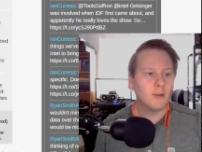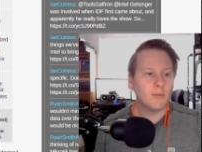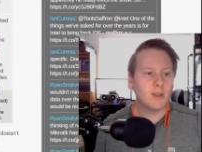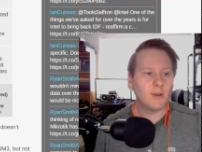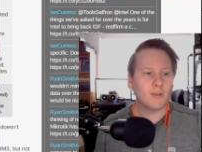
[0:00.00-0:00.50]

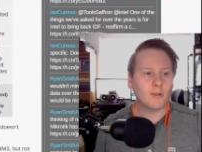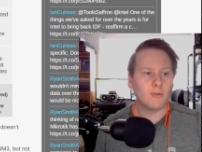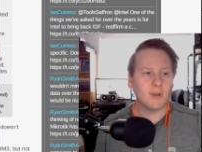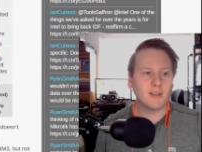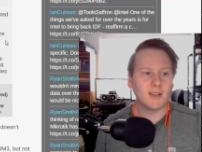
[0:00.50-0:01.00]
We go
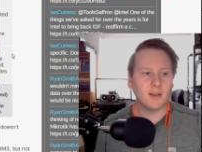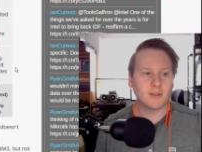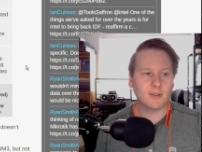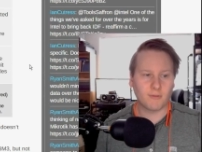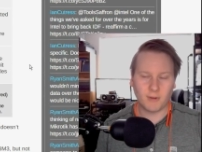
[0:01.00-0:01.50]
through
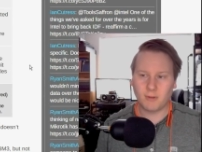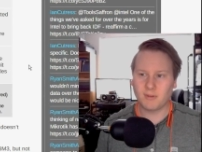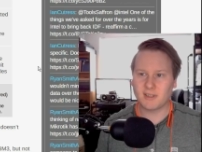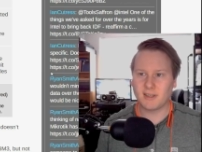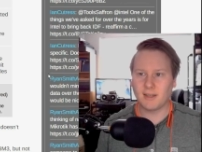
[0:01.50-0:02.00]
Intel's
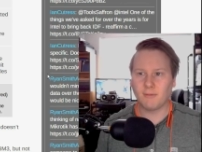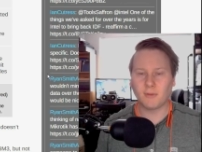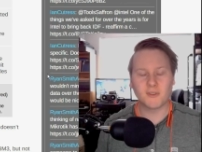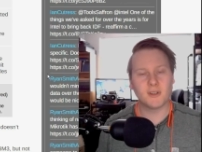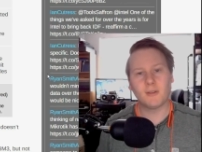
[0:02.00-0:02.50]
frequency
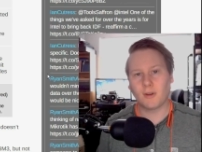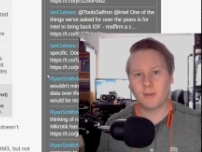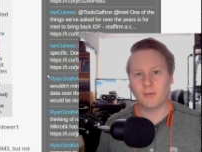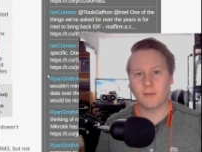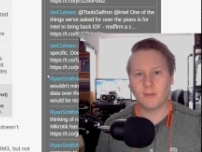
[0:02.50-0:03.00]
levels, and I'll go
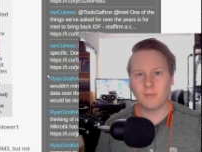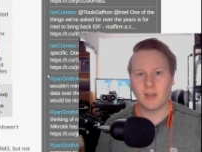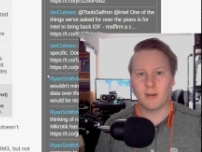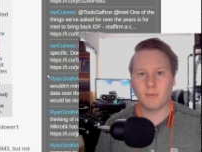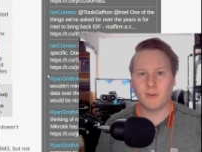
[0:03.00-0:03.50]
through them
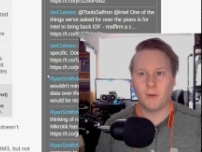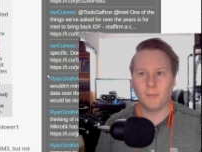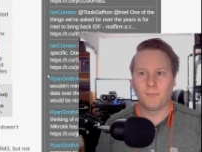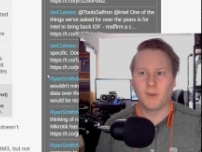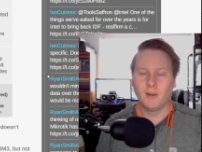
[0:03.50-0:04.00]
here with
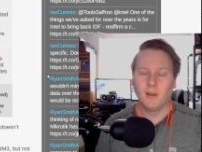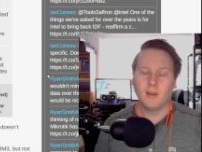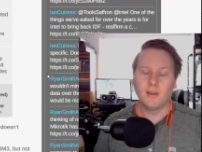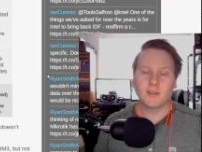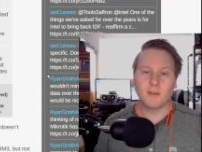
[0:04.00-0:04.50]
you.
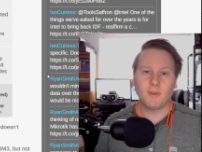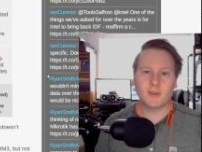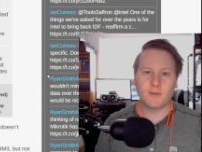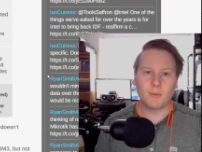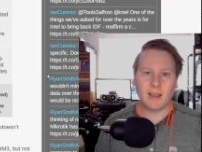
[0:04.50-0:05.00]
So
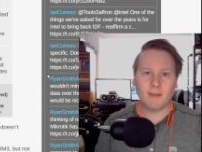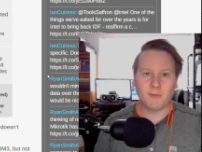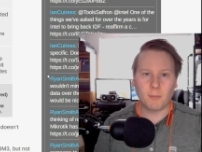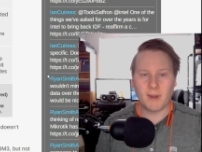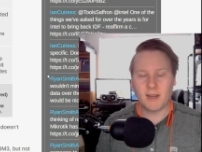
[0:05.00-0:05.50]
first of all, we
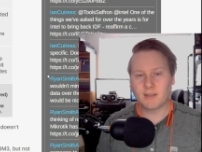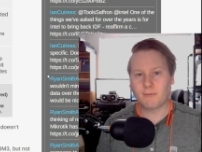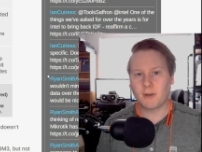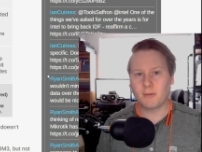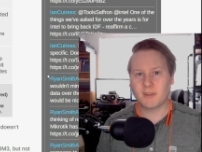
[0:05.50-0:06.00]
have the base
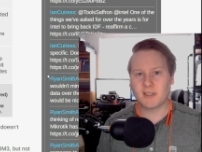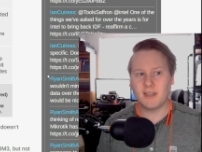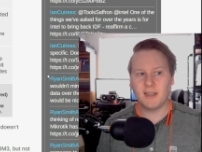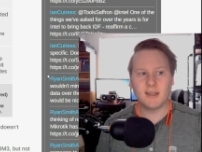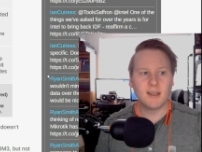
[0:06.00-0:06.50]

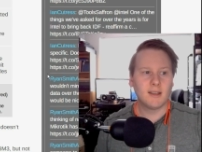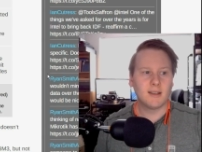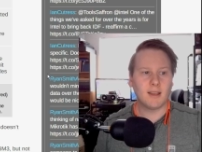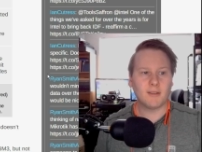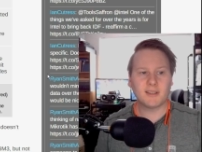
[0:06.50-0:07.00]
frequency.
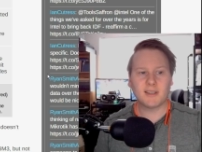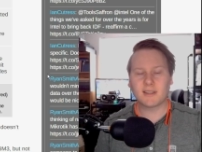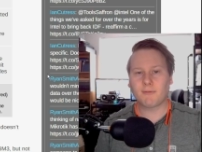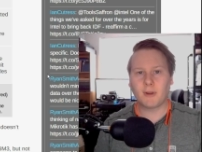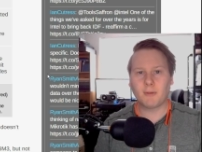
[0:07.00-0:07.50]
Now this
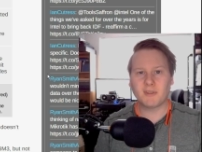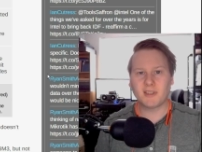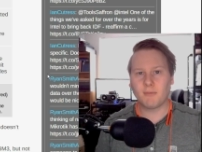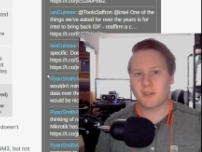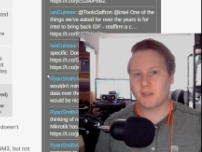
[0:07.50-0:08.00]
is the
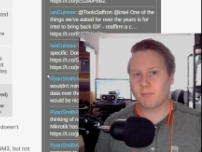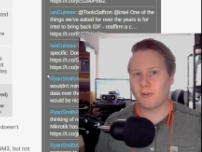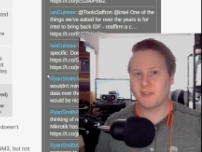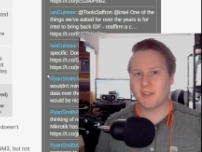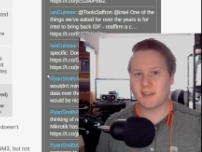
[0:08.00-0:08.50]
frequency at which the
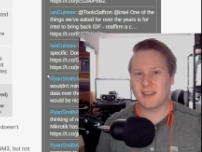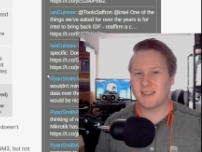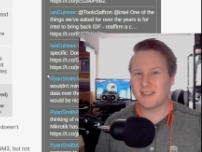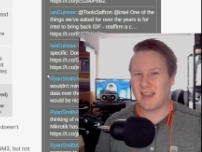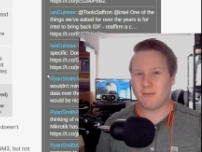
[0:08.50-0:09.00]
processor
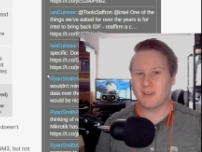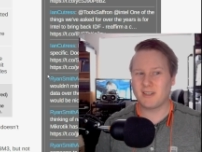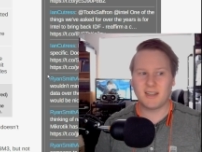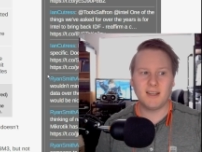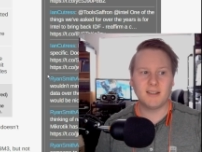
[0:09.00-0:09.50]
is
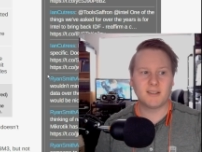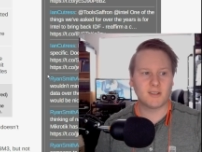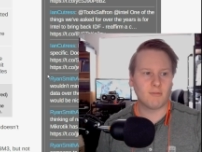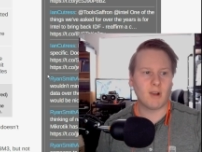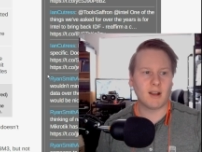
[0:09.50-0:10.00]
guaranteed
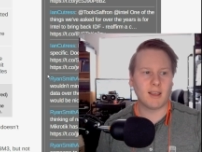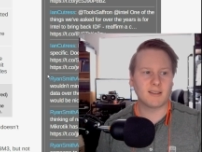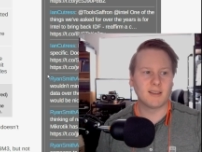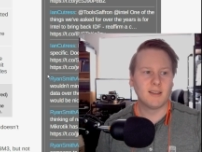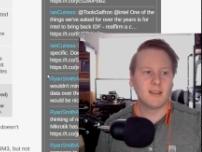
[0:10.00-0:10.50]
to run
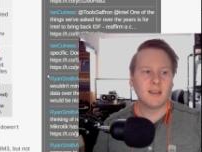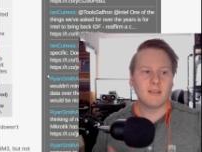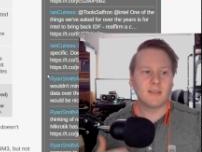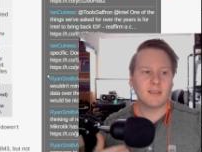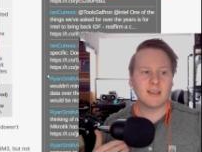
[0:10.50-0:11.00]
at.
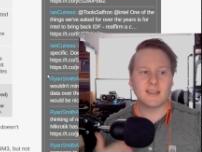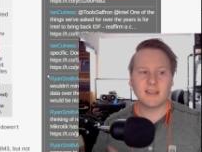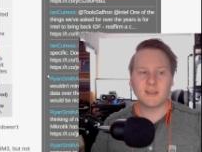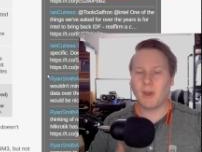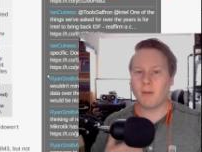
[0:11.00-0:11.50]
This
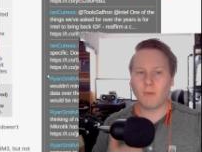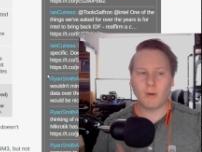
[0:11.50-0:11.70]
is where